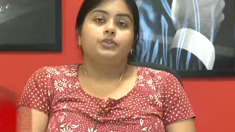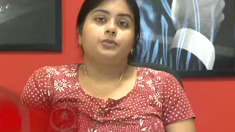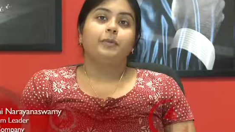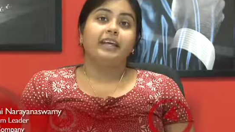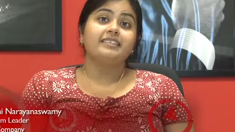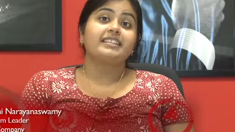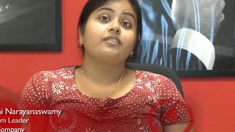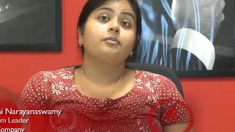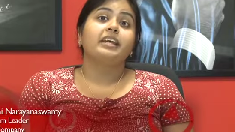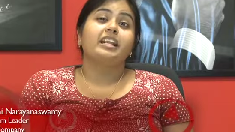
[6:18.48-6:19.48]
So Bain's
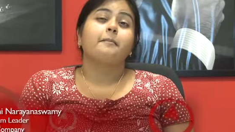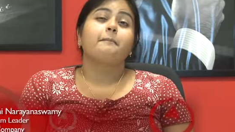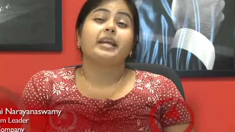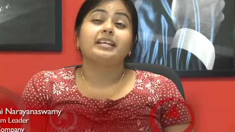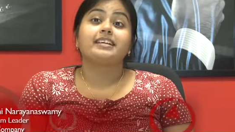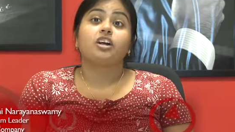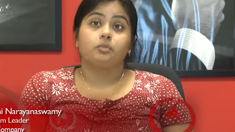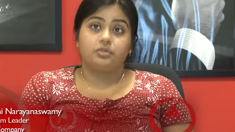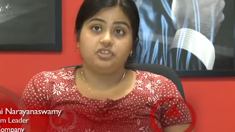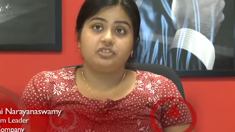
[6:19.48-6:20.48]
given me an amazing
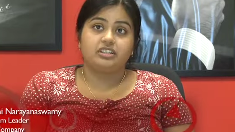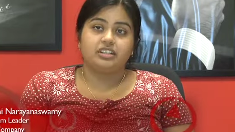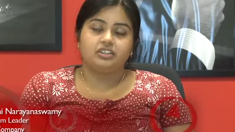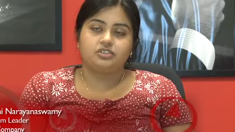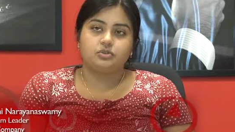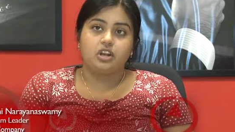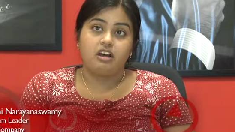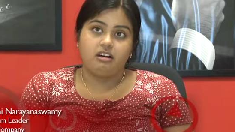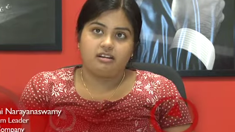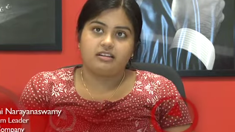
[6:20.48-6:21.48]
opportunity to
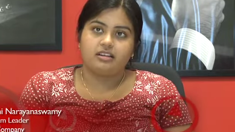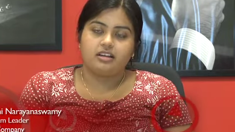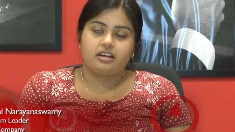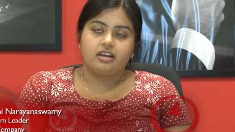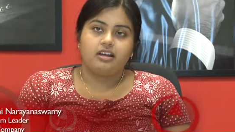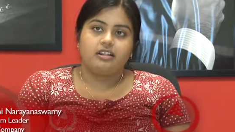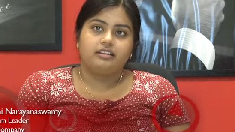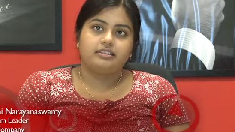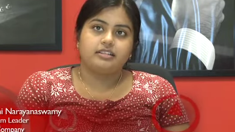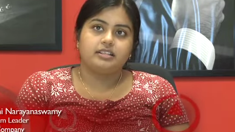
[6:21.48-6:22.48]
learn.
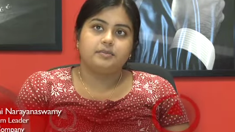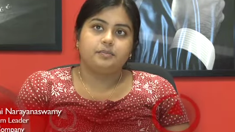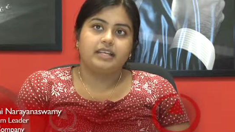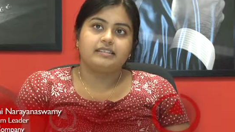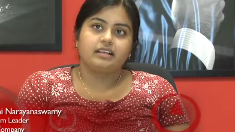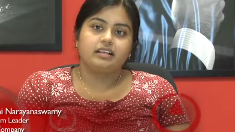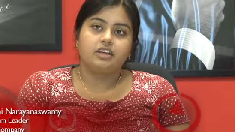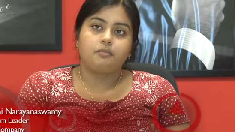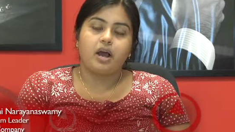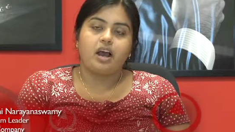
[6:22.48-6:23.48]
This is
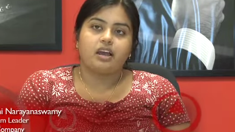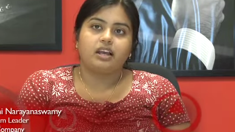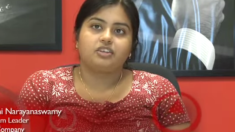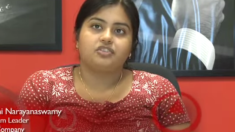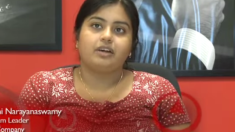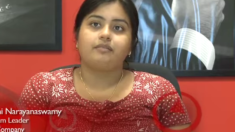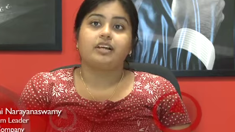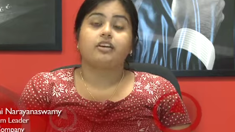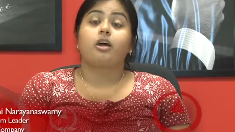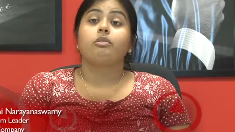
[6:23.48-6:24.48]
basically by
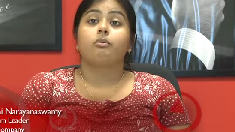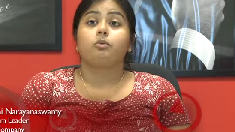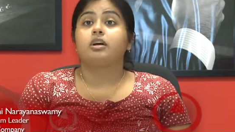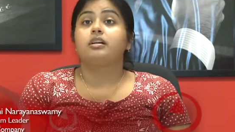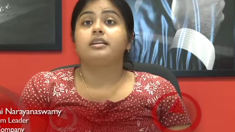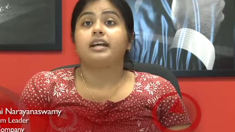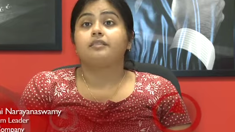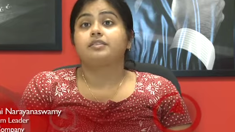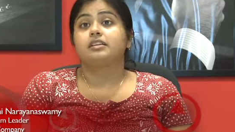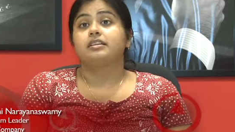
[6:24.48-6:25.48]
traveling around the world.
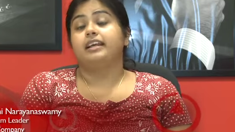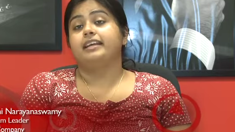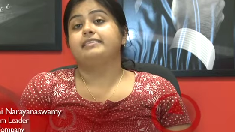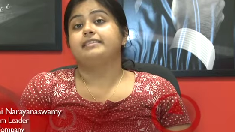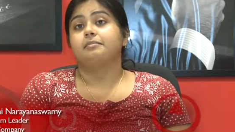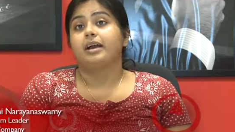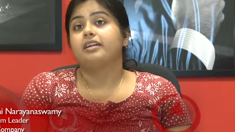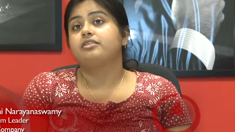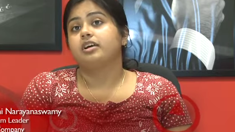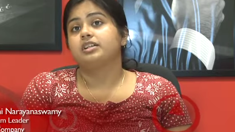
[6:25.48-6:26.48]
I've done a case
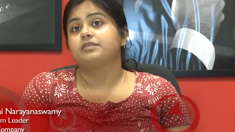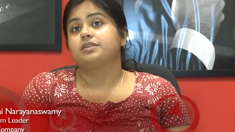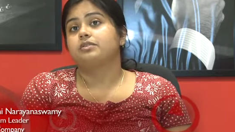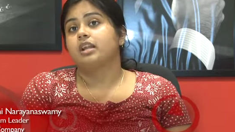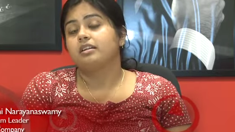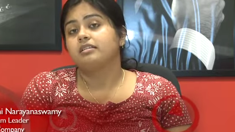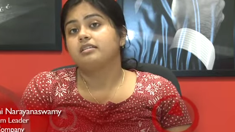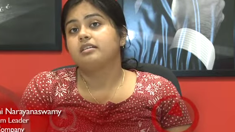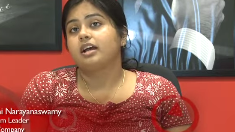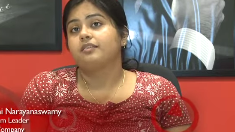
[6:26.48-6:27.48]
demand transfer to
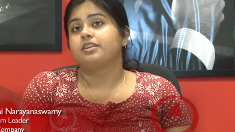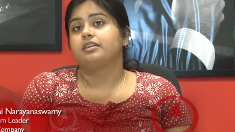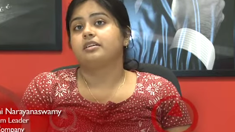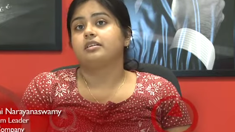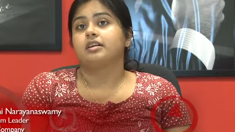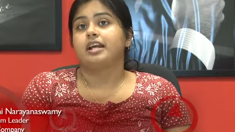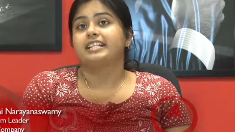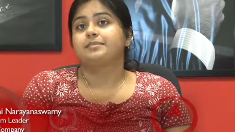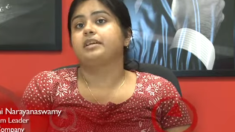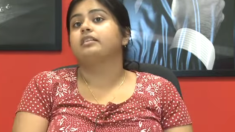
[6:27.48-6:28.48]
London. I've done an
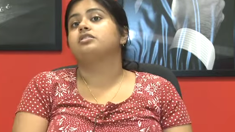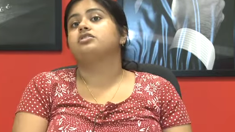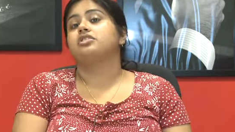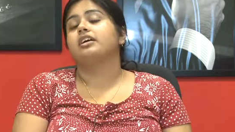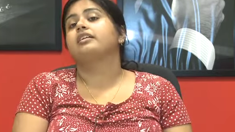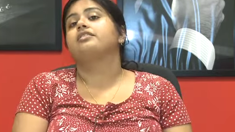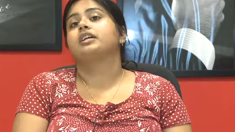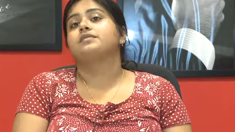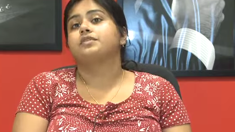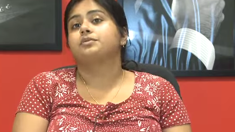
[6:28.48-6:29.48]
experience sharing
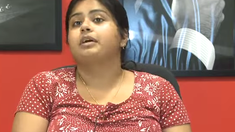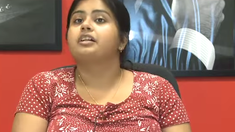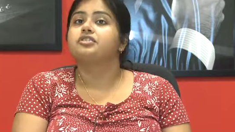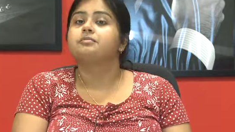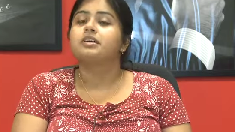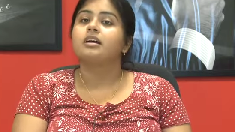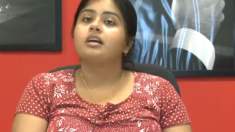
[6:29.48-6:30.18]
transfer to Belgium.